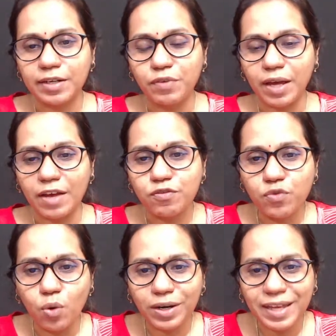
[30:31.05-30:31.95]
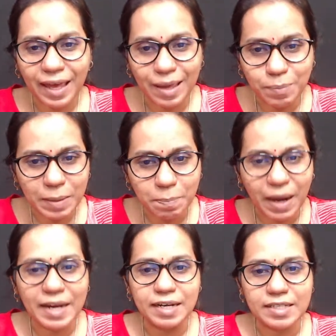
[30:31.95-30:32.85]
If I have 4 KB
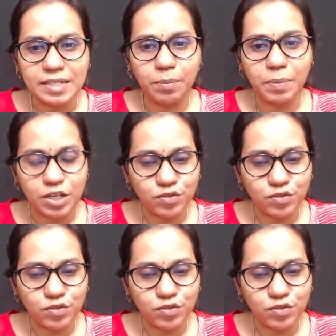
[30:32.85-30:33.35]
bytes in a page,